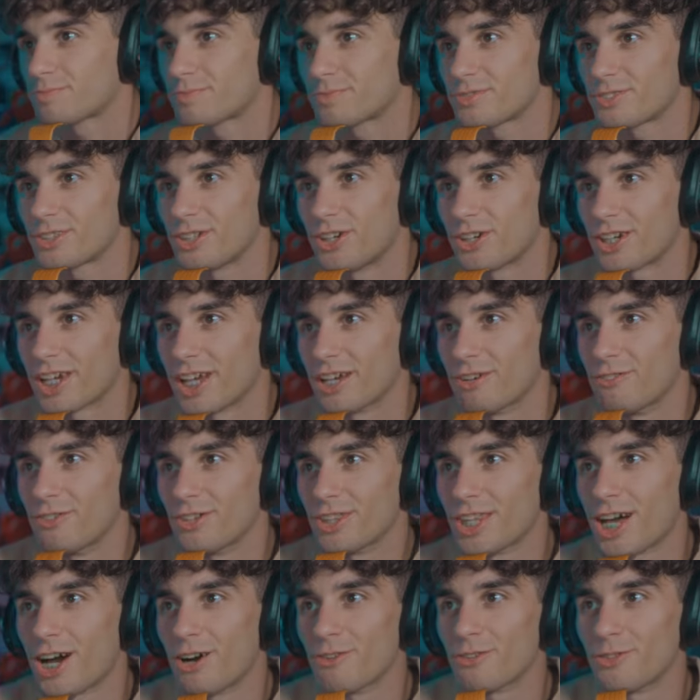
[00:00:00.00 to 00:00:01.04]
Okay, well,
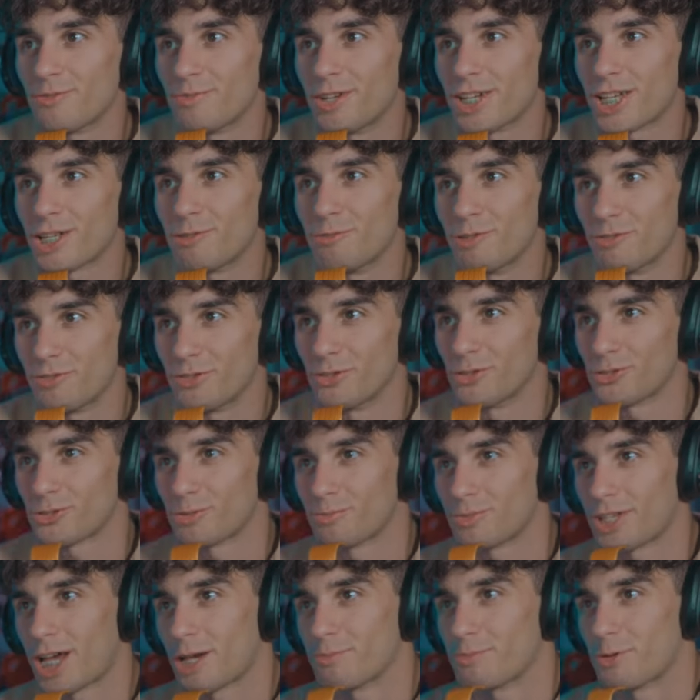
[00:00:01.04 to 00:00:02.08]
now we're making me feel some
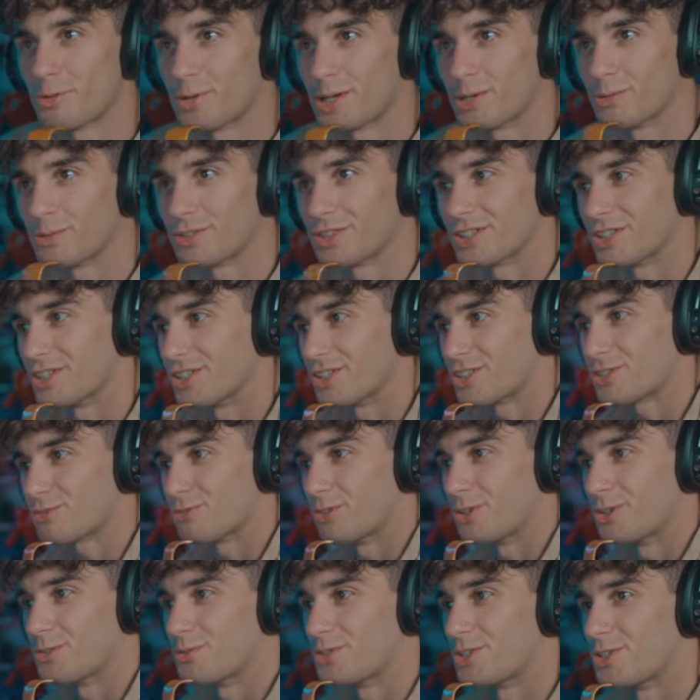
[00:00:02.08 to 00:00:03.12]
type of way with this. What are
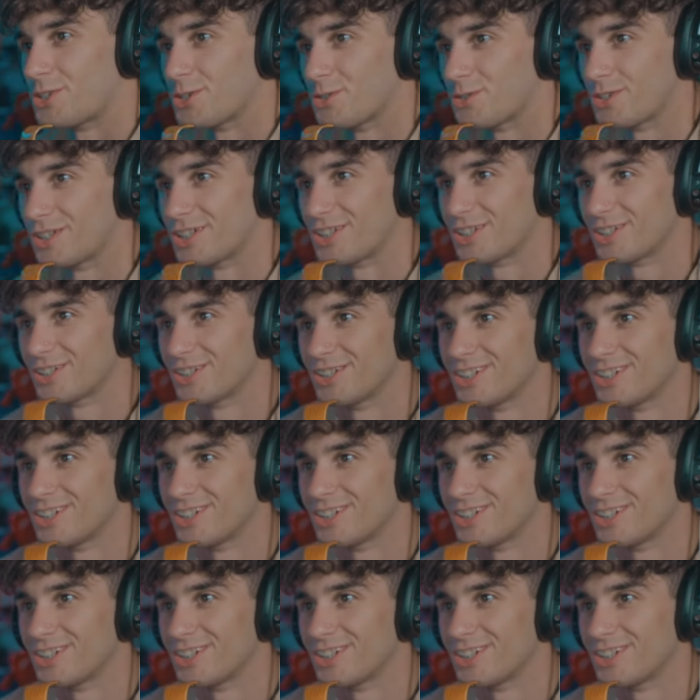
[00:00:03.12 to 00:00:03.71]
we doing here?